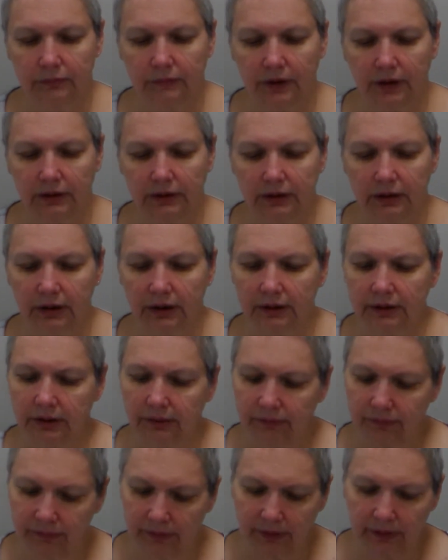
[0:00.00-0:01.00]

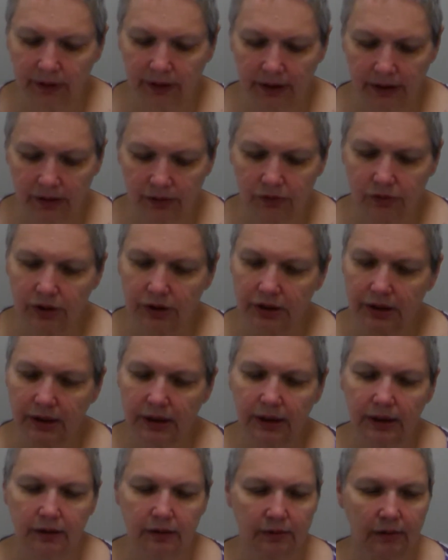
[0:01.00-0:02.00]
it's a very
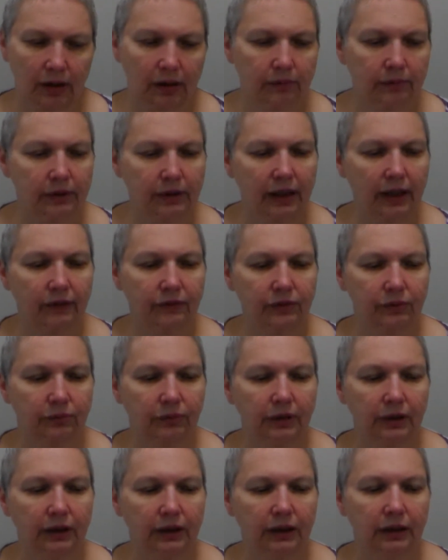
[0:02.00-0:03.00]
interesting, I'm going to have to
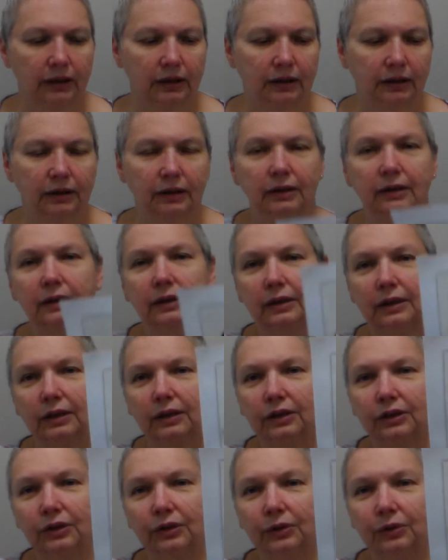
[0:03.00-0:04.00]
really
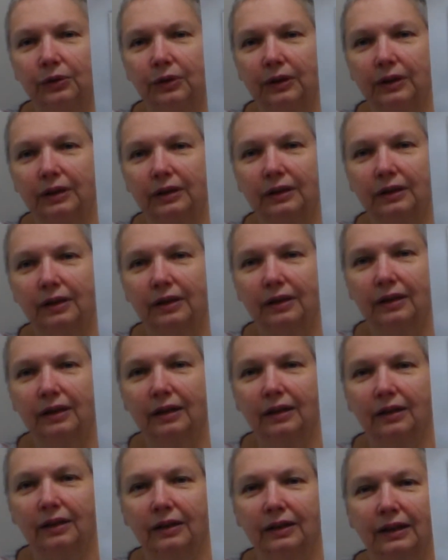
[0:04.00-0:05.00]
do a
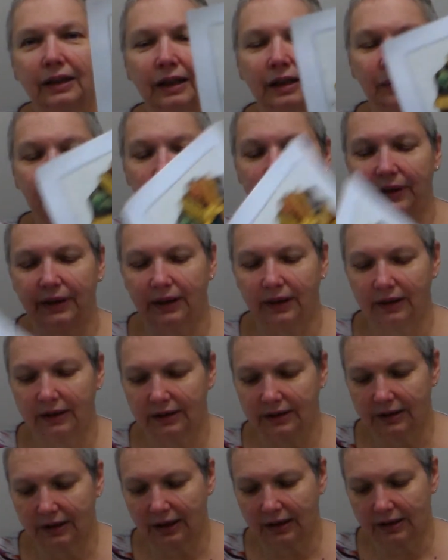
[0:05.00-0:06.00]
thing on that, but
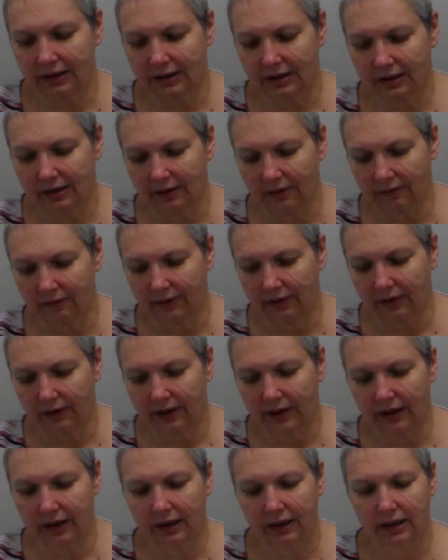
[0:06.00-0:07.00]
it's a
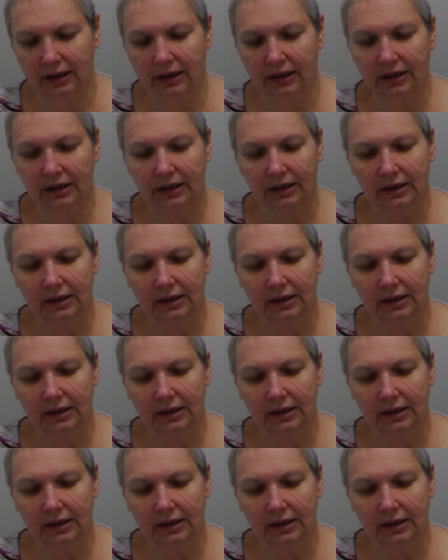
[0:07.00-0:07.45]
very,